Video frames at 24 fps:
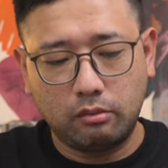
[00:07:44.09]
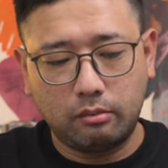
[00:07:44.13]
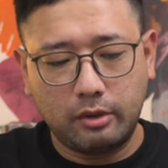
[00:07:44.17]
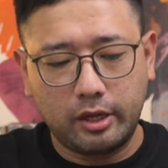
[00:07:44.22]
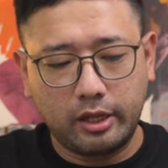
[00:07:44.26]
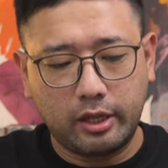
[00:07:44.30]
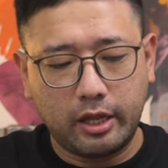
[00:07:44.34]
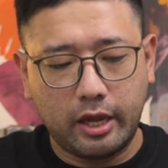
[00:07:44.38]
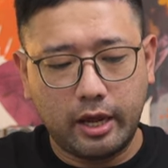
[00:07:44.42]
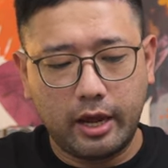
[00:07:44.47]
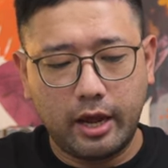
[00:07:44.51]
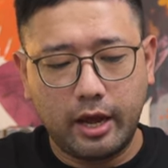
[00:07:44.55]

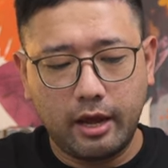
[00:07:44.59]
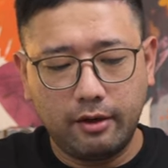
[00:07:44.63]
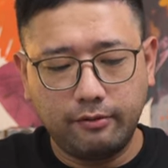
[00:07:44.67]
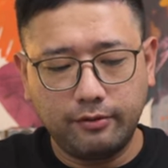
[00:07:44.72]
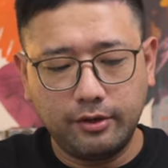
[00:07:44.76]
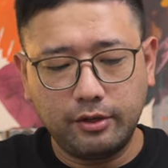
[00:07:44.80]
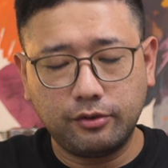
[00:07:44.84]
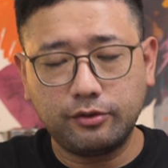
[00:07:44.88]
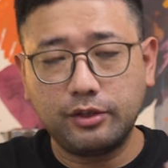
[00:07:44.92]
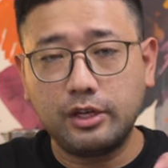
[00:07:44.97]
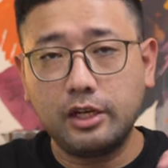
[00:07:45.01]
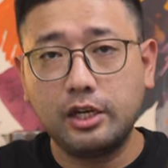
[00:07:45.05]
But I
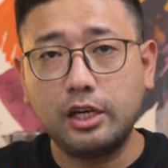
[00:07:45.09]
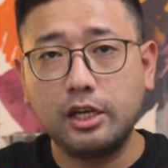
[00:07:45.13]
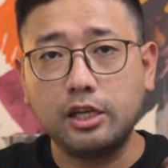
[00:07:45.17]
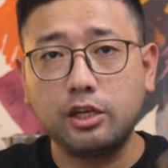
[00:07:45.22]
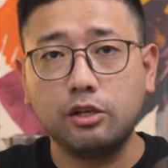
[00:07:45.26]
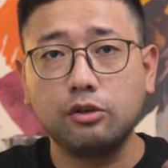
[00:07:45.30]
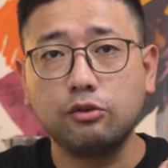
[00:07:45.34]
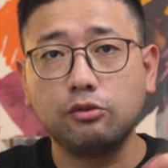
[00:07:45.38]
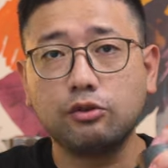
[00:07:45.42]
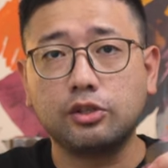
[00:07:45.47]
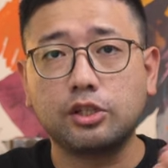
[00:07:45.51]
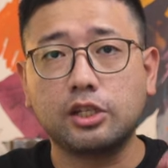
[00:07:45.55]
haven't really
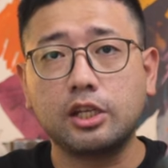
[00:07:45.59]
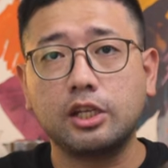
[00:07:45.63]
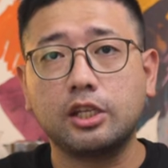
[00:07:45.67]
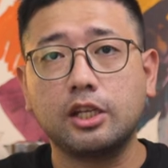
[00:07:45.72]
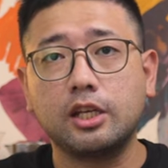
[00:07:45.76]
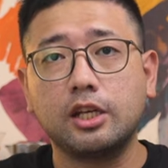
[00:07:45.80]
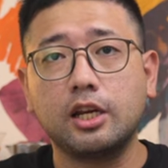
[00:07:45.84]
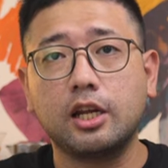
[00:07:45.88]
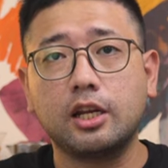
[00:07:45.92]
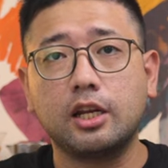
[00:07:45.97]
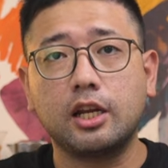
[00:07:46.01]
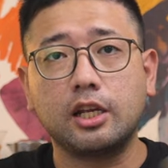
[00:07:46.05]
used it
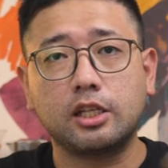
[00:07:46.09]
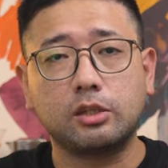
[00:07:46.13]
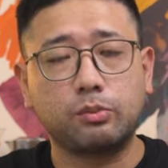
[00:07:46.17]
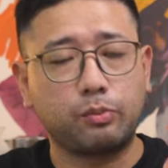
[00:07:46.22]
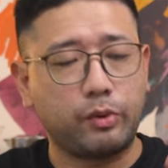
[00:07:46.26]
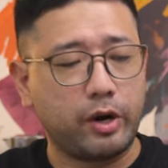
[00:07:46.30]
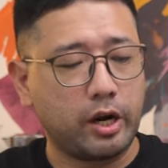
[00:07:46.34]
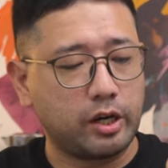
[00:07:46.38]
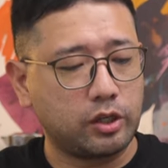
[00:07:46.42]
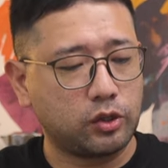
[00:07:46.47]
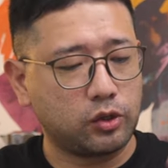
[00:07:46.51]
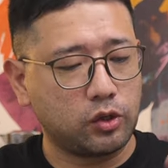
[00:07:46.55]
in an
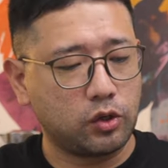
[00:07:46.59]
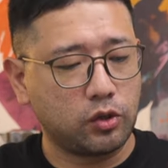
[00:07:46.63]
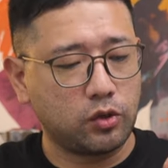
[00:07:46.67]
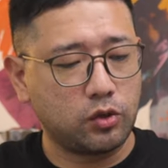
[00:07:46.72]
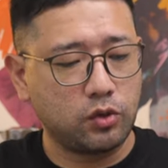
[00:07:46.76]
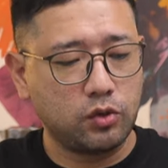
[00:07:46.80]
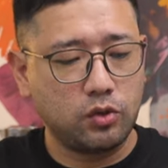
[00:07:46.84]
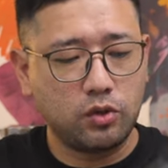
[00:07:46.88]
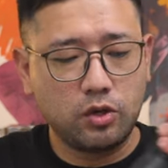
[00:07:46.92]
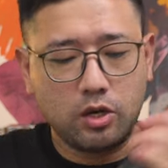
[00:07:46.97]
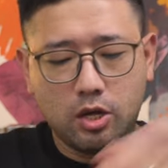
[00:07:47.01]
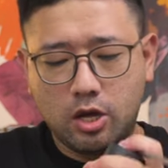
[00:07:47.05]

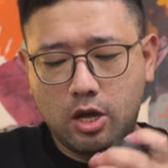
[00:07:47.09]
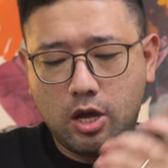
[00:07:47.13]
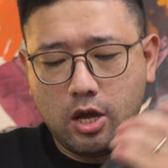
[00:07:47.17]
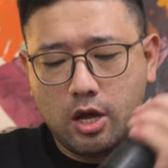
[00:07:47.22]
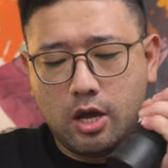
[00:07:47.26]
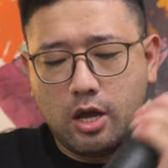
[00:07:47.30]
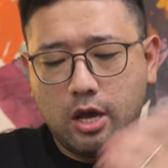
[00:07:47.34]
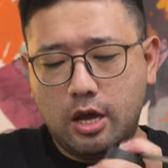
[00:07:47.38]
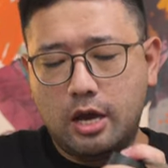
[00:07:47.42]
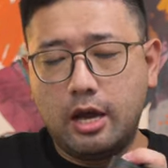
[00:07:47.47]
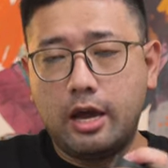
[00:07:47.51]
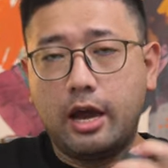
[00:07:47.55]
espresso.
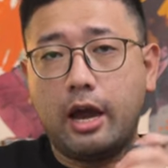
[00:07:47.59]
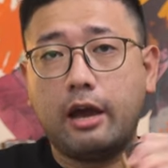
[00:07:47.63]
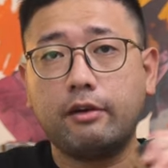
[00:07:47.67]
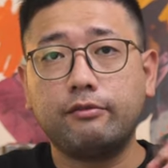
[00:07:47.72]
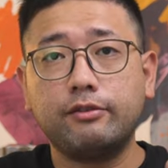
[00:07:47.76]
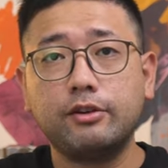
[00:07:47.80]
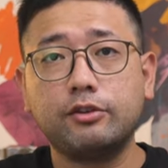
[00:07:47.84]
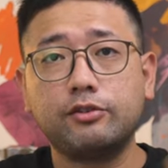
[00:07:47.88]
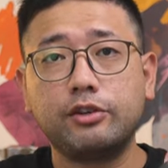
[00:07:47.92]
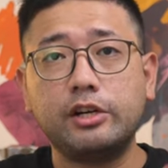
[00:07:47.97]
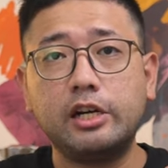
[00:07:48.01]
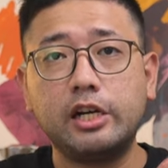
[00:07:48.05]
I
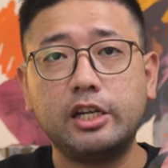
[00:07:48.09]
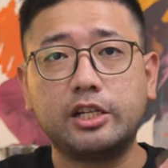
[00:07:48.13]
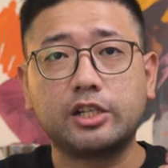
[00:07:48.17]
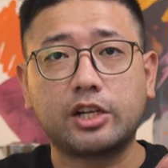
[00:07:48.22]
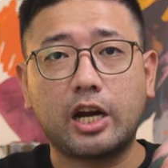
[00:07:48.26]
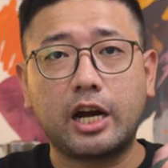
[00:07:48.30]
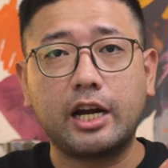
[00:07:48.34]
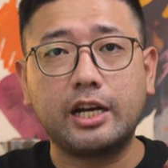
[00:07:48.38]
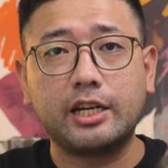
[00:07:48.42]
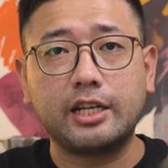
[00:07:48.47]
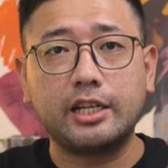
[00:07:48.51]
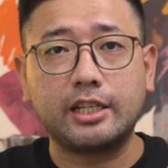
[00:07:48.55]
haven't really
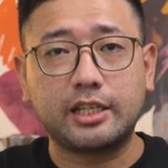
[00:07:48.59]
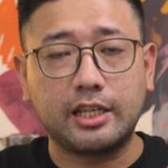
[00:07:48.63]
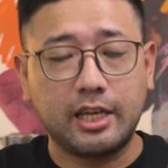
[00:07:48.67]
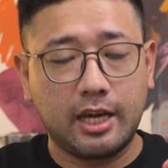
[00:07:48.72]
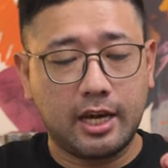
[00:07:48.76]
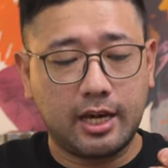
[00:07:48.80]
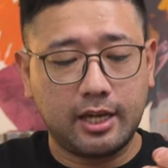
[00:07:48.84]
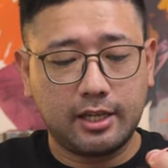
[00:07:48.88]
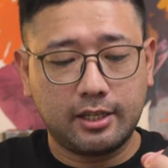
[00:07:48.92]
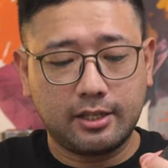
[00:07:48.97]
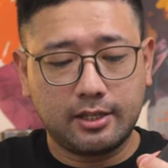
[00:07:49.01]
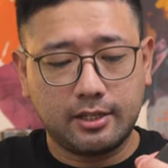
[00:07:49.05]
tried it
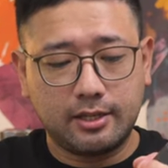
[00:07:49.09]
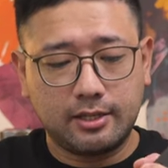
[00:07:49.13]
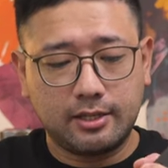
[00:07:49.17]
yet.